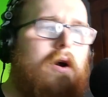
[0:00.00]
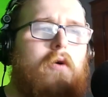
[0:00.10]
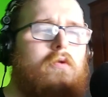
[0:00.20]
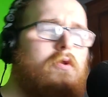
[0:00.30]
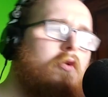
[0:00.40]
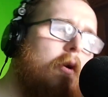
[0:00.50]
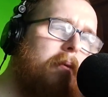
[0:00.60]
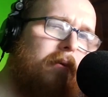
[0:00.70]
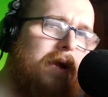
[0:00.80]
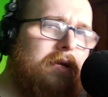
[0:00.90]
Oh, the
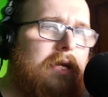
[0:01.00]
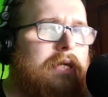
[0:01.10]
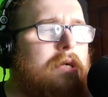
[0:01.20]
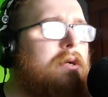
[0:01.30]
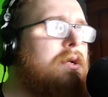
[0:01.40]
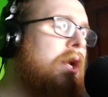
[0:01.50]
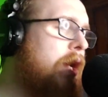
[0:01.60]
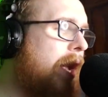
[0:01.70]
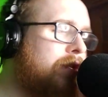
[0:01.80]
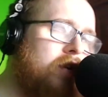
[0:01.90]
corporations, they they
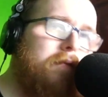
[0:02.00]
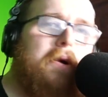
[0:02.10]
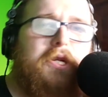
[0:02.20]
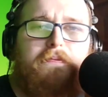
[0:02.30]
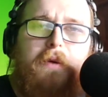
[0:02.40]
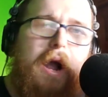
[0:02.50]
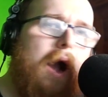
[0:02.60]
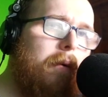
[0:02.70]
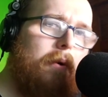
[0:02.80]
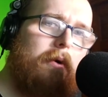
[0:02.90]
got too much
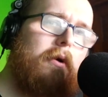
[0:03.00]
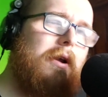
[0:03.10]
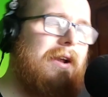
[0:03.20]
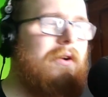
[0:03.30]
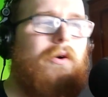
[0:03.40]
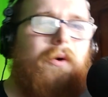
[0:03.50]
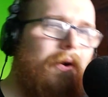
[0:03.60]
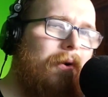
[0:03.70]
power, and all,